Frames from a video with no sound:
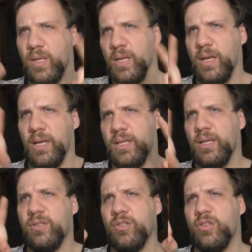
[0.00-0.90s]
hit
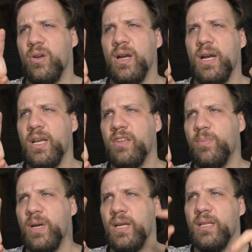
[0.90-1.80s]
that
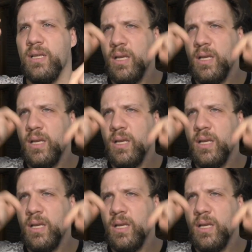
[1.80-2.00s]
subscribe button.